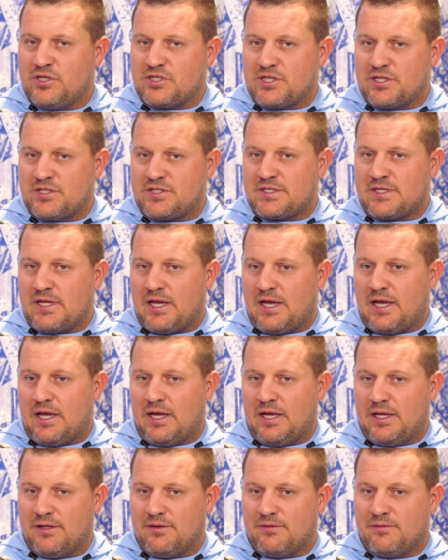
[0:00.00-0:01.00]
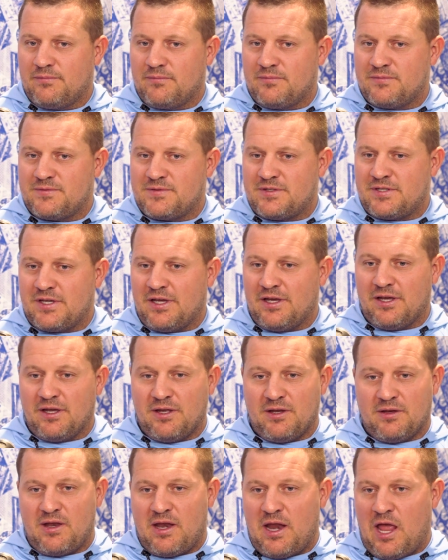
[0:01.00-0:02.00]
just to
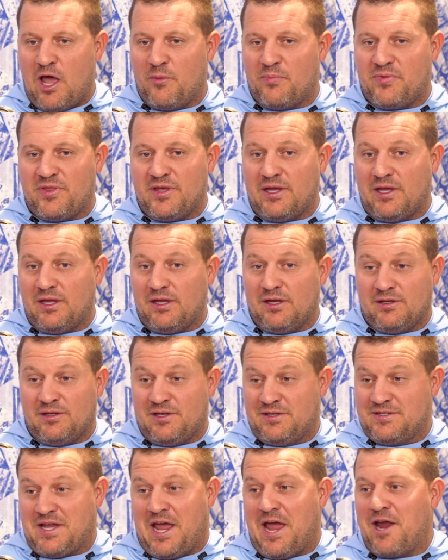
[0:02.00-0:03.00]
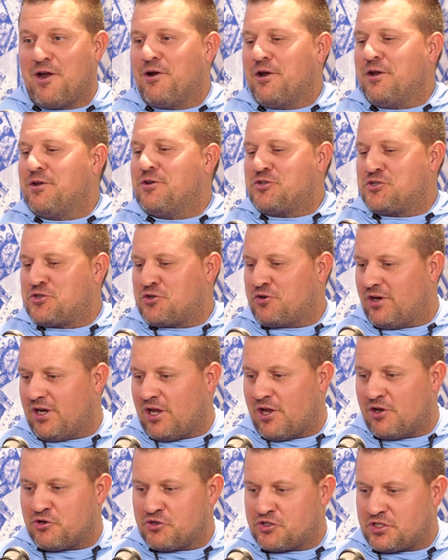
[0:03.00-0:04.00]
help the entire industry
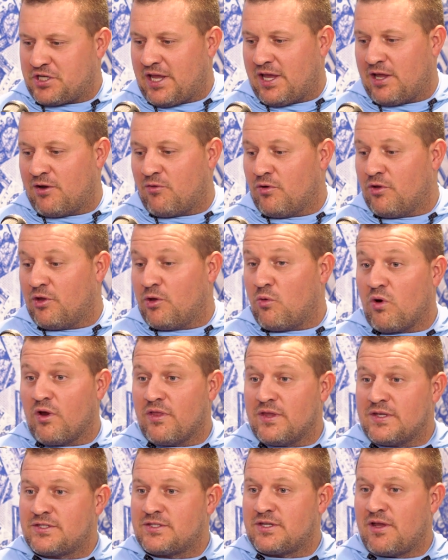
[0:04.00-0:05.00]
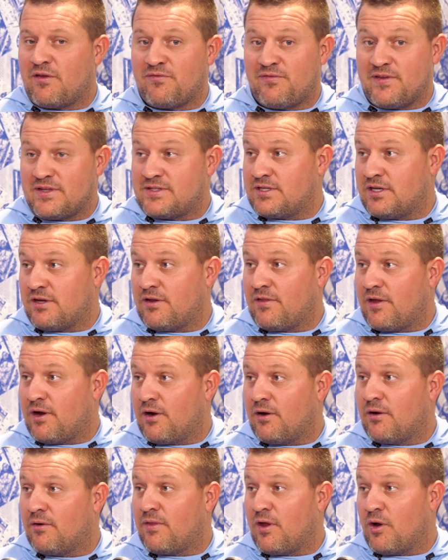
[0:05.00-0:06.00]
understand really where this stuff fits into
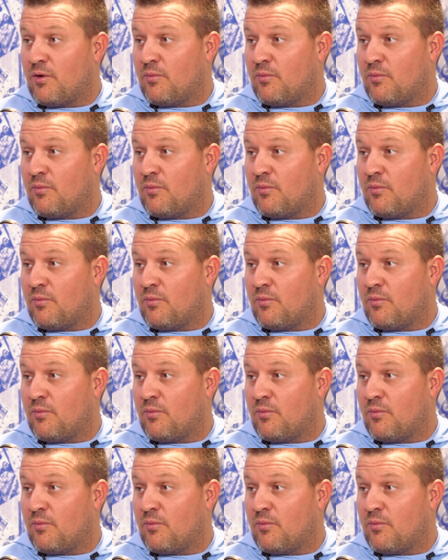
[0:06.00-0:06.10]
their